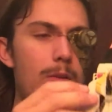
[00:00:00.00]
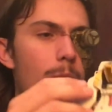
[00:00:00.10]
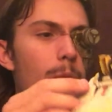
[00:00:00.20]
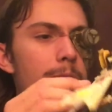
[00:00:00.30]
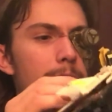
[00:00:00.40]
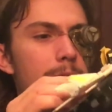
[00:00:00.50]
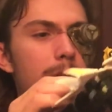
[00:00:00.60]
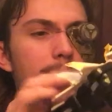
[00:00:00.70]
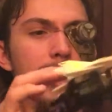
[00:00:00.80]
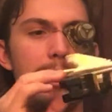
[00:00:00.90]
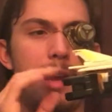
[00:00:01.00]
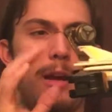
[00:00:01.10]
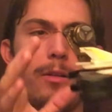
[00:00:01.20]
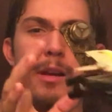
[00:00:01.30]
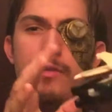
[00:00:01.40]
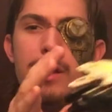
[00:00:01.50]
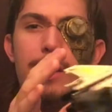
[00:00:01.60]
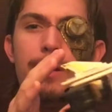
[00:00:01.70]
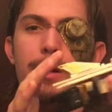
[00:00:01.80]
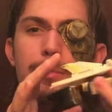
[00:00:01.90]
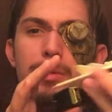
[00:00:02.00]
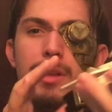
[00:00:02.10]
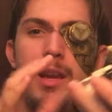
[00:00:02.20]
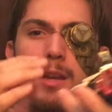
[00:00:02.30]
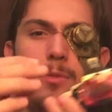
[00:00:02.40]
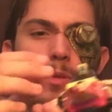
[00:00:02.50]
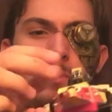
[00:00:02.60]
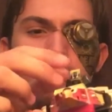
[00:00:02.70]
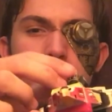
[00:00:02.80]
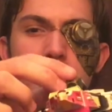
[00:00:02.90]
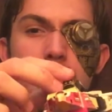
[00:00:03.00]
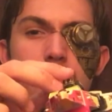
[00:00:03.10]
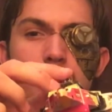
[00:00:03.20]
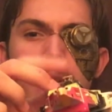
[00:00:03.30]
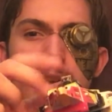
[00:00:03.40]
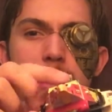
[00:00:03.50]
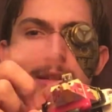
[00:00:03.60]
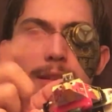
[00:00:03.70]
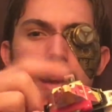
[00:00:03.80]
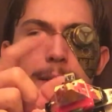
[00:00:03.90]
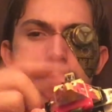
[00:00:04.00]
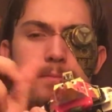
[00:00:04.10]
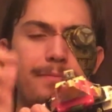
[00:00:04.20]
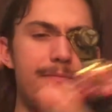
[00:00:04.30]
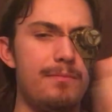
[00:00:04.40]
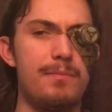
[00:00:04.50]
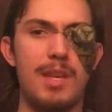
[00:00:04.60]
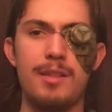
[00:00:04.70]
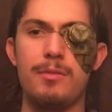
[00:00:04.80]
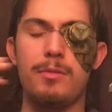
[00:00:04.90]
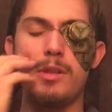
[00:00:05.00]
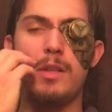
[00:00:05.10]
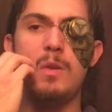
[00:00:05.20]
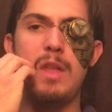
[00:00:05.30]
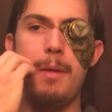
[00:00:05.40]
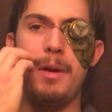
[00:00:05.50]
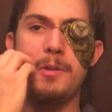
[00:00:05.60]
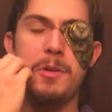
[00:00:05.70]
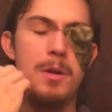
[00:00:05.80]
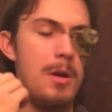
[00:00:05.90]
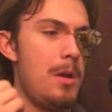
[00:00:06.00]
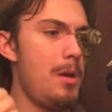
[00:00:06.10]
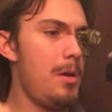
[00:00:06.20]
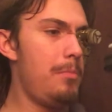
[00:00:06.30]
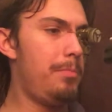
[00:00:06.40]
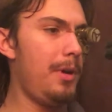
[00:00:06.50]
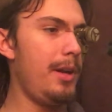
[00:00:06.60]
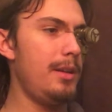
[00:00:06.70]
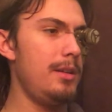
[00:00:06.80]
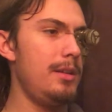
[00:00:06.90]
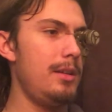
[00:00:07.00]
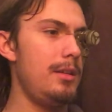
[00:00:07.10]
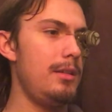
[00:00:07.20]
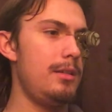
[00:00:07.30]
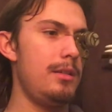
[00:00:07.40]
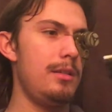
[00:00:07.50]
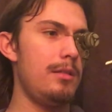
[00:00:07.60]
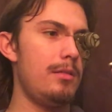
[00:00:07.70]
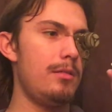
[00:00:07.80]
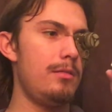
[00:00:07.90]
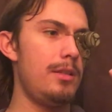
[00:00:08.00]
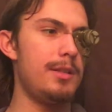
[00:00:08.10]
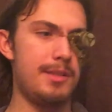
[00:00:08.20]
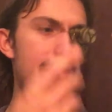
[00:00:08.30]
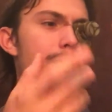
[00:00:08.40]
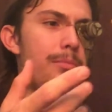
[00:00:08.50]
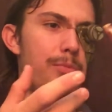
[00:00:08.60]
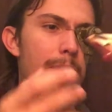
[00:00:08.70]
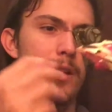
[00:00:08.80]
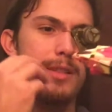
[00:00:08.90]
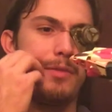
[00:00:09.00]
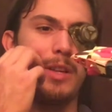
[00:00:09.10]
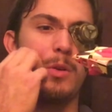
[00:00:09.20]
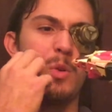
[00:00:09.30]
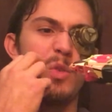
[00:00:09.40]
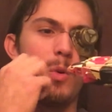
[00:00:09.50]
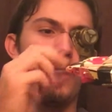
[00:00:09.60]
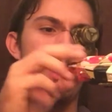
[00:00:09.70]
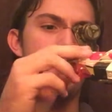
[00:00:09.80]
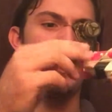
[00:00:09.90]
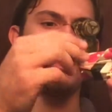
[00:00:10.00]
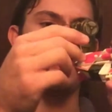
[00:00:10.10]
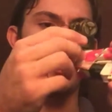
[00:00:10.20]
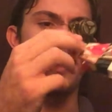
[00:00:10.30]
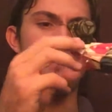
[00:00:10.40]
weird-looking aircraft carrier plane with an eagle head on top. Doesn't really do that much, but it's still a relatively cool toy. I mean,